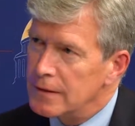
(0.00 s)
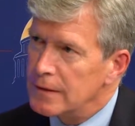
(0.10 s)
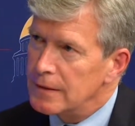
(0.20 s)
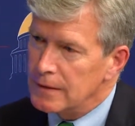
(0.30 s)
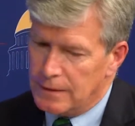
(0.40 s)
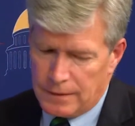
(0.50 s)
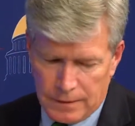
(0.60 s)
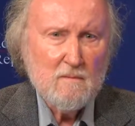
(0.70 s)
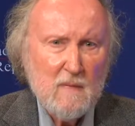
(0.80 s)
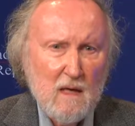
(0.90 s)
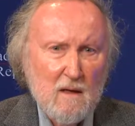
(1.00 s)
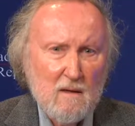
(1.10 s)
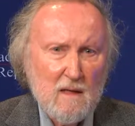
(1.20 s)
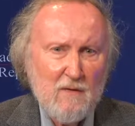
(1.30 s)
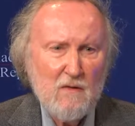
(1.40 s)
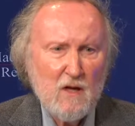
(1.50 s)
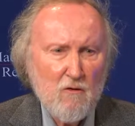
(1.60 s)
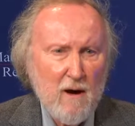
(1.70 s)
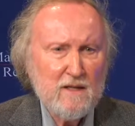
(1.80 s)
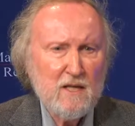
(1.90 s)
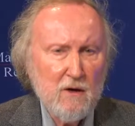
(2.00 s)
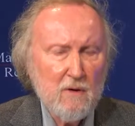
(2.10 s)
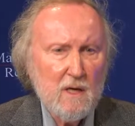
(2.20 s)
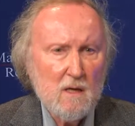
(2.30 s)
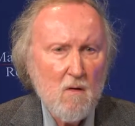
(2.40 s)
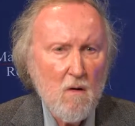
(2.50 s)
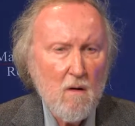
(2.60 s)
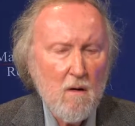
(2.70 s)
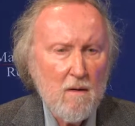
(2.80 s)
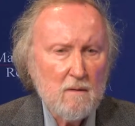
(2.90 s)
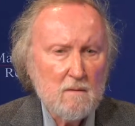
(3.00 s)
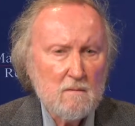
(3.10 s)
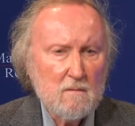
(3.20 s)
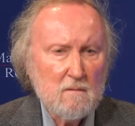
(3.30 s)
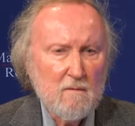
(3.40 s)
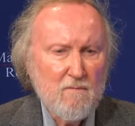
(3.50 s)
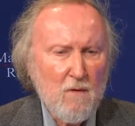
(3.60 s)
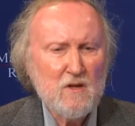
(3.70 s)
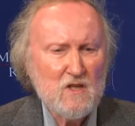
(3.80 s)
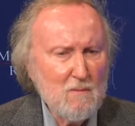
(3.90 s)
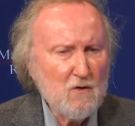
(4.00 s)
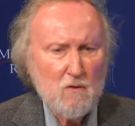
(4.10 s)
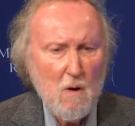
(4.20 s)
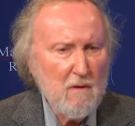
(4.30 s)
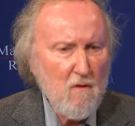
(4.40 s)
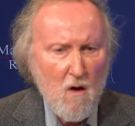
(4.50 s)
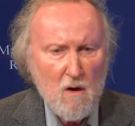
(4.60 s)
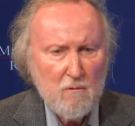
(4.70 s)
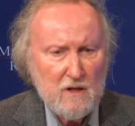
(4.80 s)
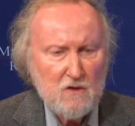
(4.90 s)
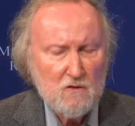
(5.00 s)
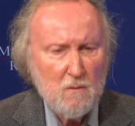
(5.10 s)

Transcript: I think the criteria are very similar to what we've always used.